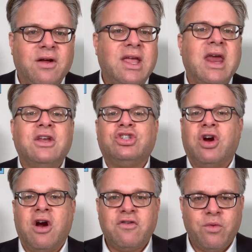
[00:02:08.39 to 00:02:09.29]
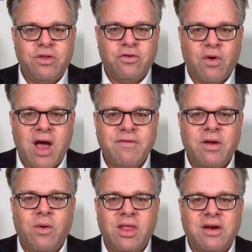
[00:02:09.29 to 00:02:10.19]
know, getting charged with
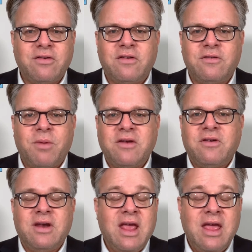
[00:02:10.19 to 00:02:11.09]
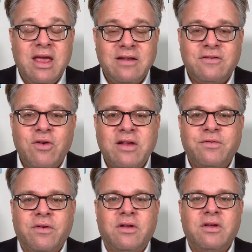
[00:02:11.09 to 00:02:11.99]
driving while under suspension, it's
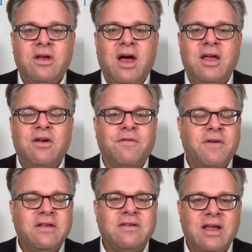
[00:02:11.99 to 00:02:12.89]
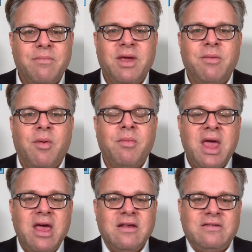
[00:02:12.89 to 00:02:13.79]
stressful. Uh, you're facing a minimum
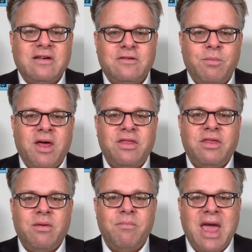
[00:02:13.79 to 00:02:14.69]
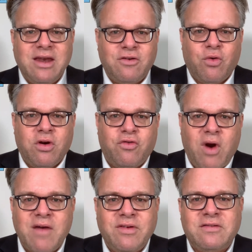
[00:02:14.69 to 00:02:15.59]
six month mandatory
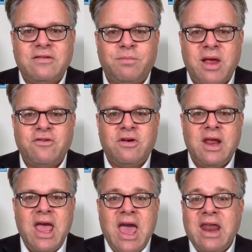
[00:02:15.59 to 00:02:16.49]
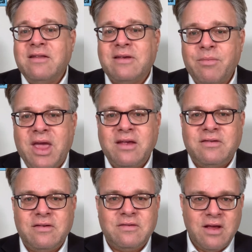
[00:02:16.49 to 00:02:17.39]
driving suspension, and in some
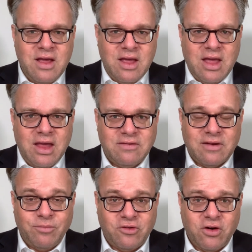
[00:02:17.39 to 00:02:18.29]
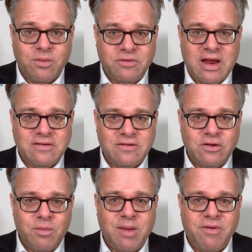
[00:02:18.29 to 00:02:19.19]
cases, in some circumstances,
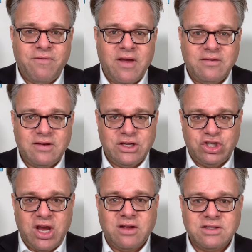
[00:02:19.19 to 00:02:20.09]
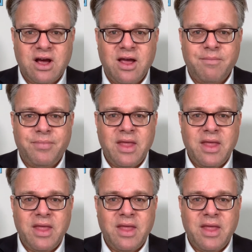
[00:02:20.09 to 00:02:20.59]
you may be facing jail time.